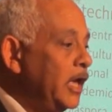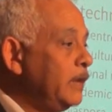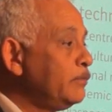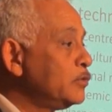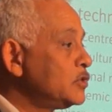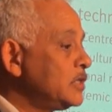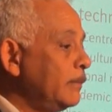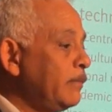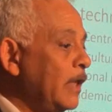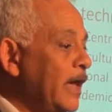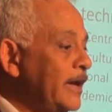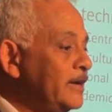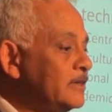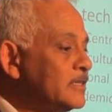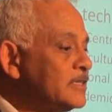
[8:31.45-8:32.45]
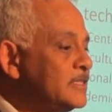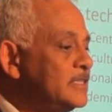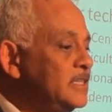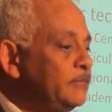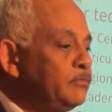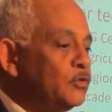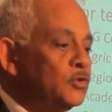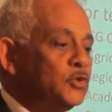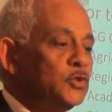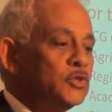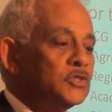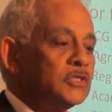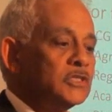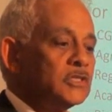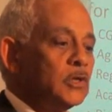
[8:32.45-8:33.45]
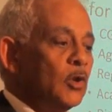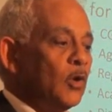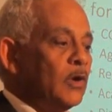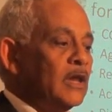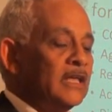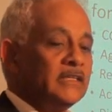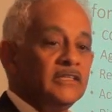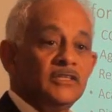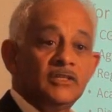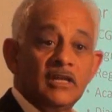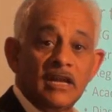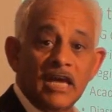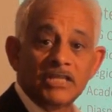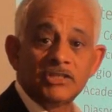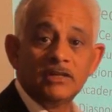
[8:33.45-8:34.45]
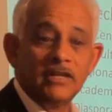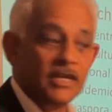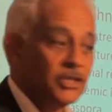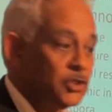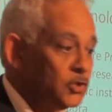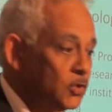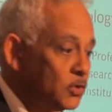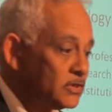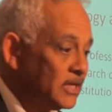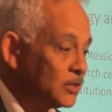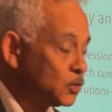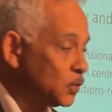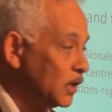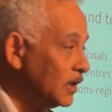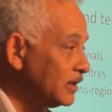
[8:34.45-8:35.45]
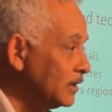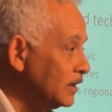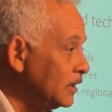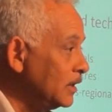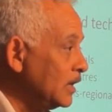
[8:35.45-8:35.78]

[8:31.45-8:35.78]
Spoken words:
input suppliers, seed producers, local and international NGOs, as well